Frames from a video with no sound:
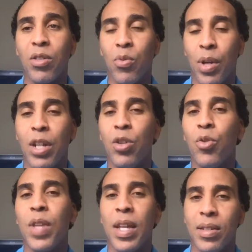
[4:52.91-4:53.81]
So we're getting
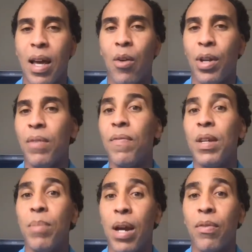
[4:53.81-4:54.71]
new things out, getting
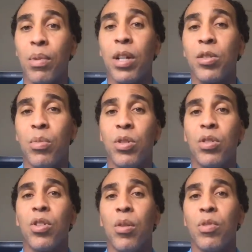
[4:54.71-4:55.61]
feedback from customers
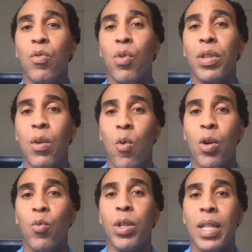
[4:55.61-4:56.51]
in terms of what they
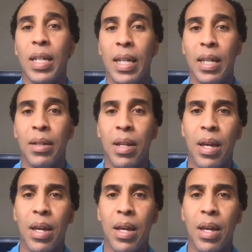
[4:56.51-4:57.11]
want and what they need.